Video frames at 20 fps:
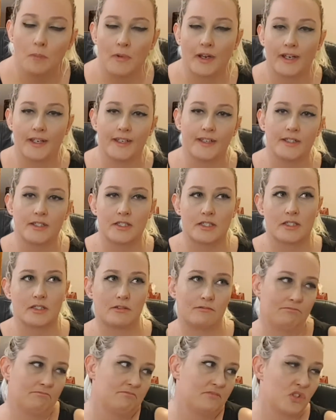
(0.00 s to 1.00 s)
I might get
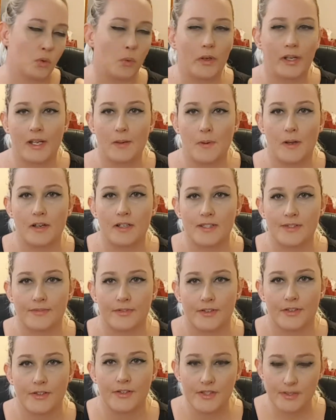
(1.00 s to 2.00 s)
20 bucks
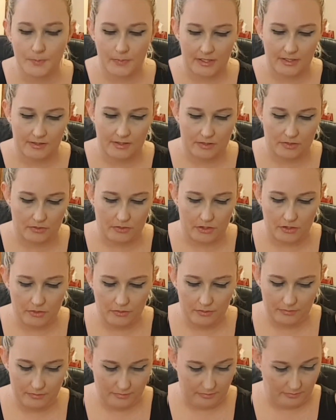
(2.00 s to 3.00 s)
for those being so
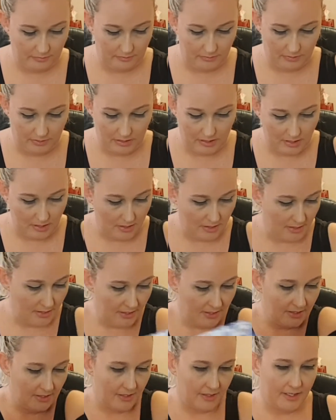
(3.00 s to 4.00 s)
new.
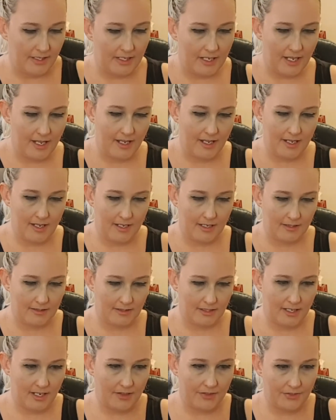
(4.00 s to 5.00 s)

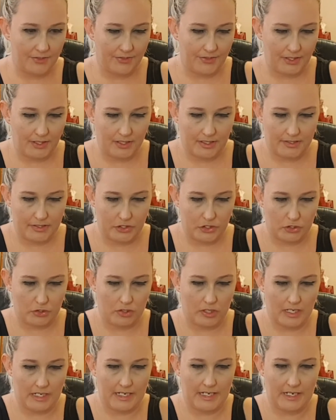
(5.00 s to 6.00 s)
And the other thing I
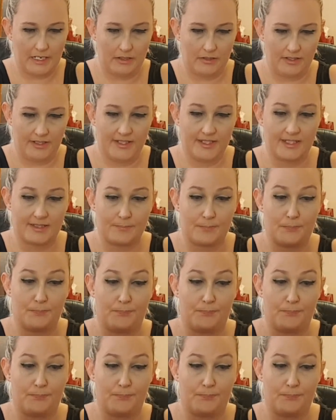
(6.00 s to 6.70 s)
try out is